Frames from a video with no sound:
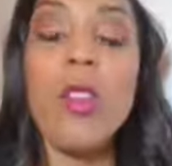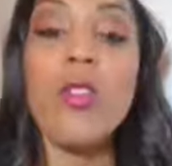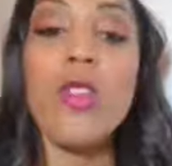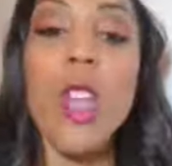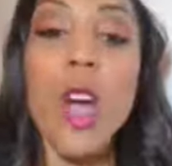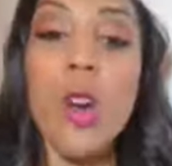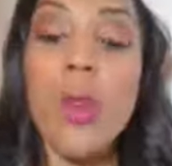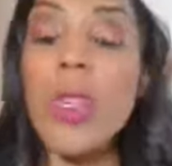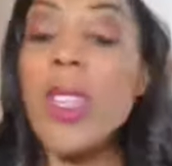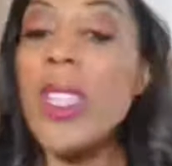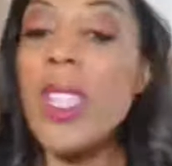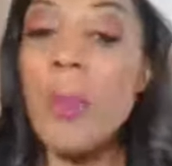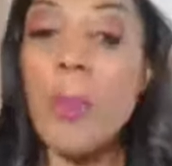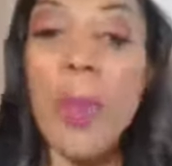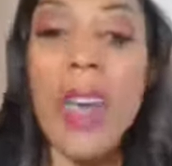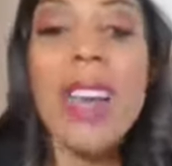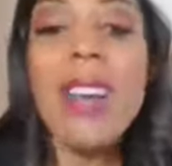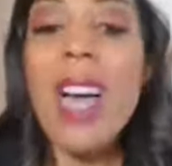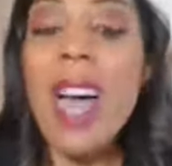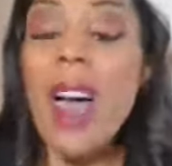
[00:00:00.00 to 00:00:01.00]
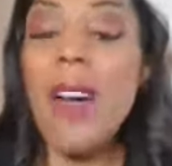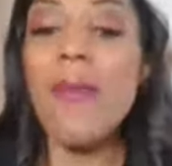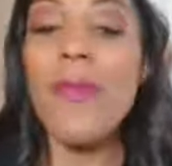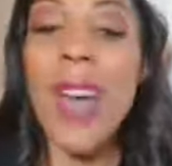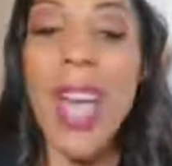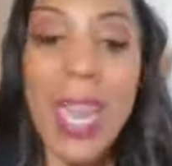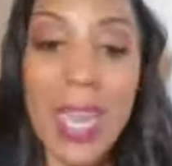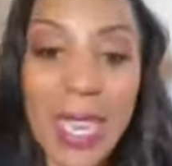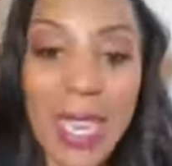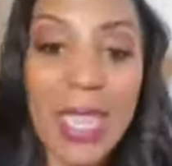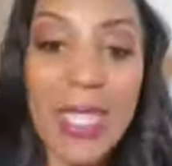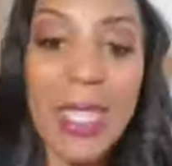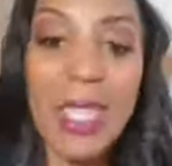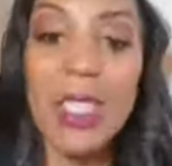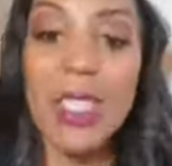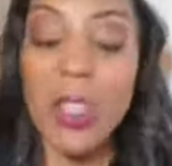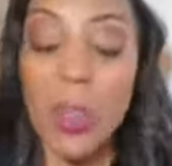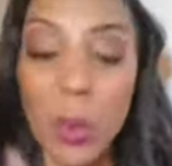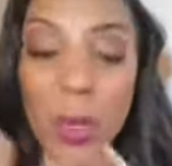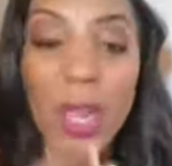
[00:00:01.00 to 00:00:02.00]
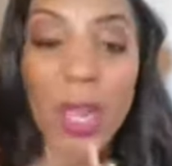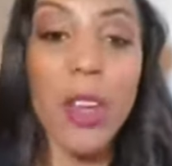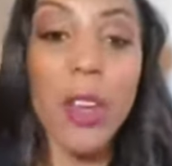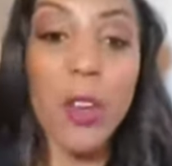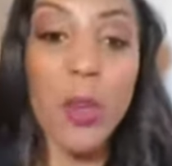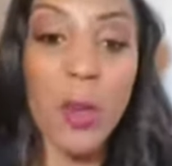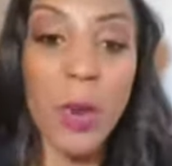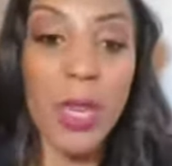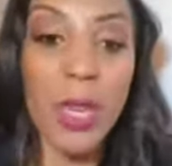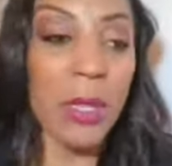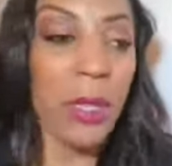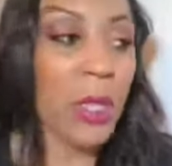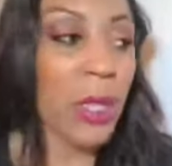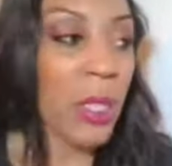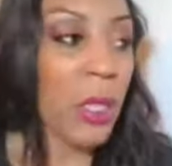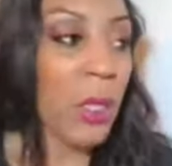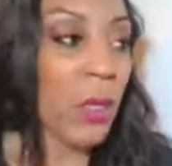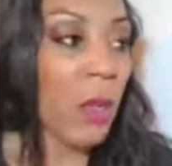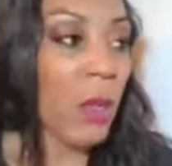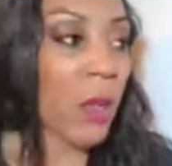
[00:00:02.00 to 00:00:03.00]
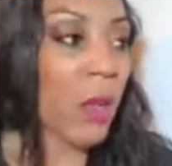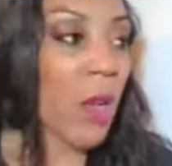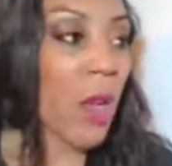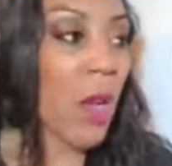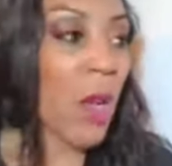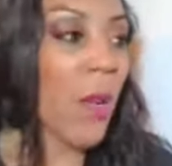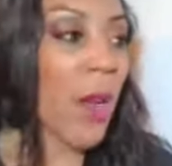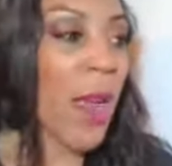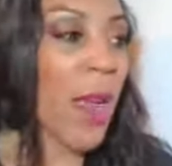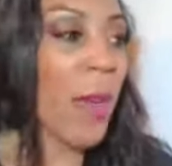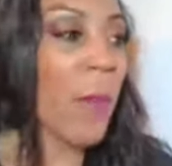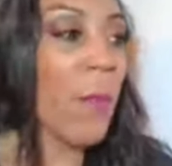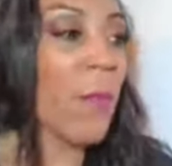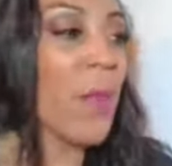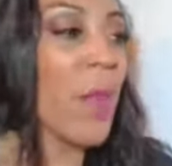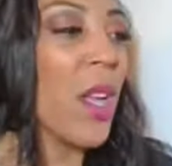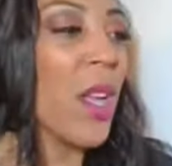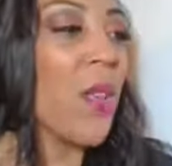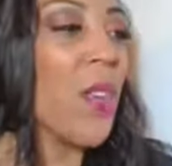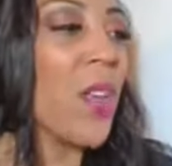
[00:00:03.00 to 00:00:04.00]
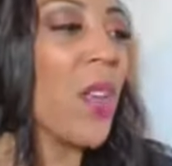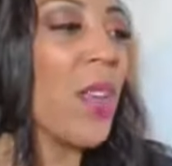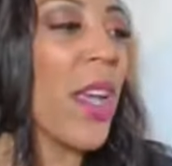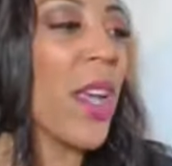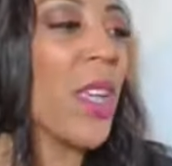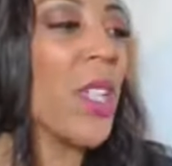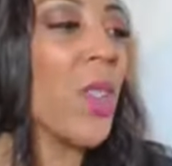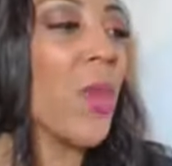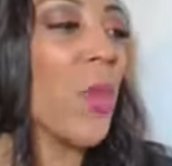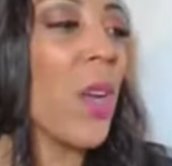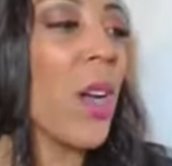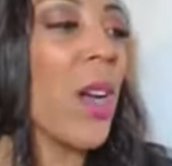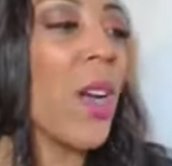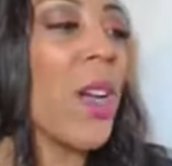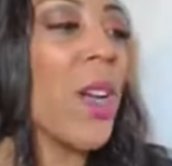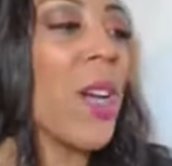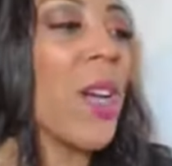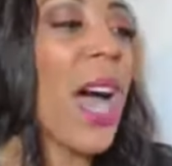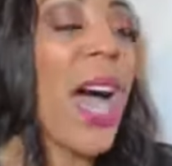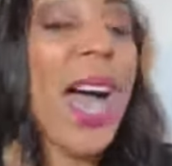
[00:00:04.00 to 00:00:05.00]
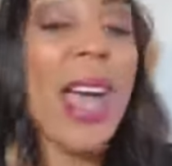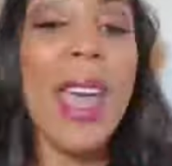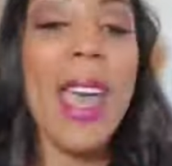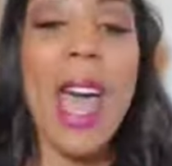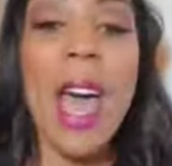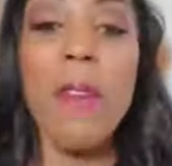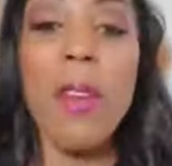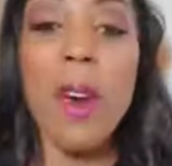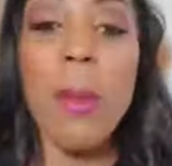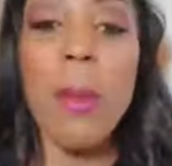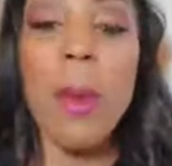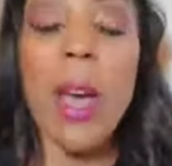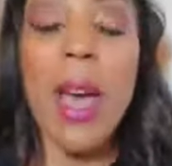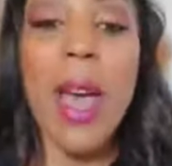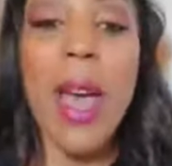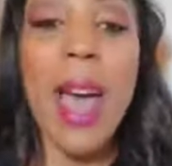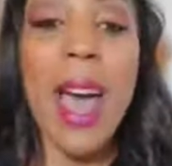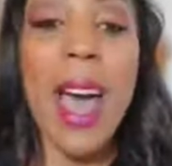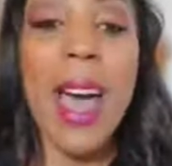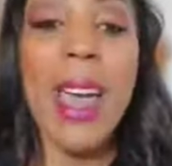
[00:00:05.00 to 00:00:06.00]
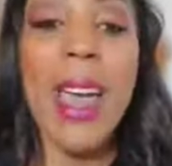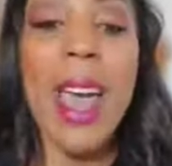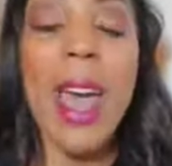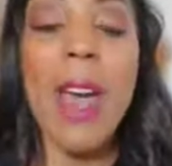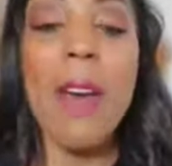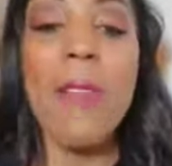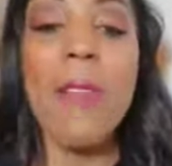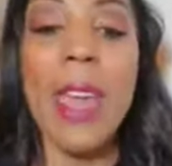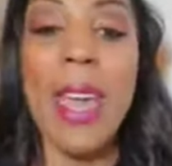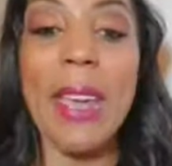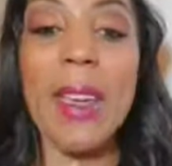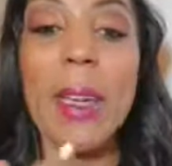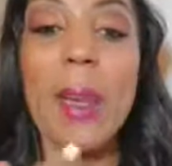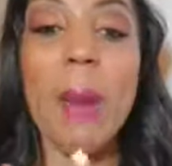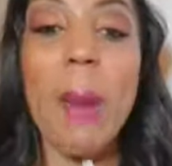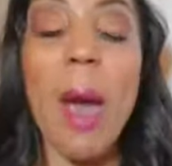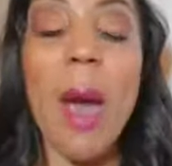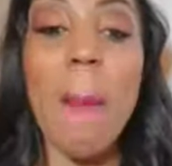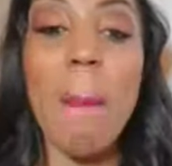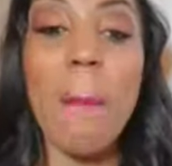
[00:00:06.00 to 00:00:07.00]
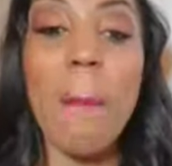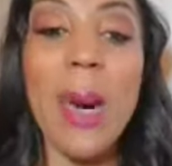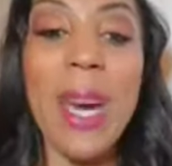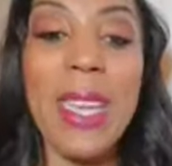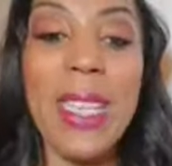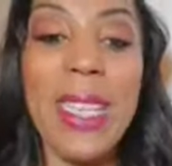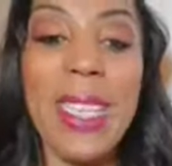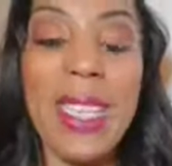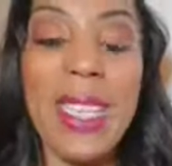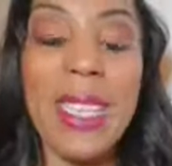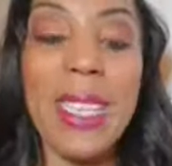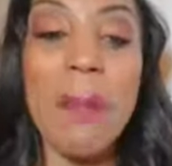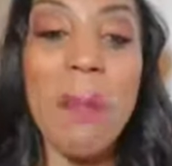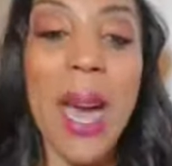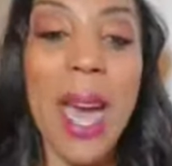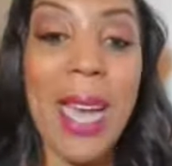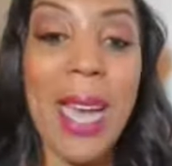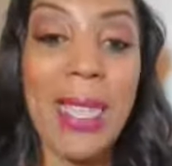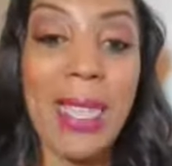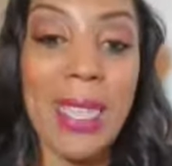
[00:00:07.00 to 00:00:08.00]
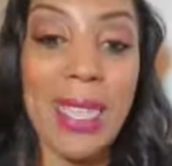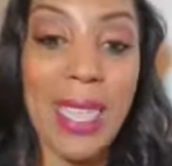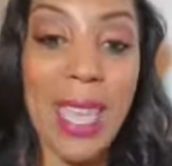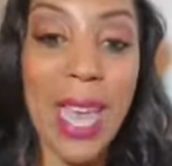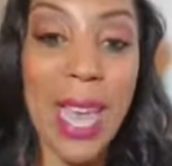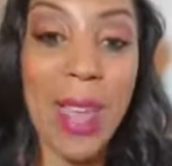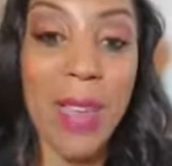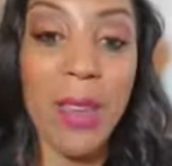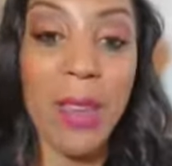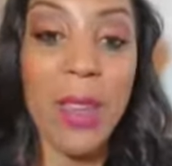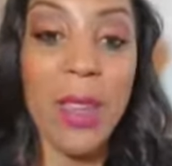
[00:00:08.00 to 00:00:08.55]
don't expect our finances to increase. All right. The next one, I have a I have an abundance mindset.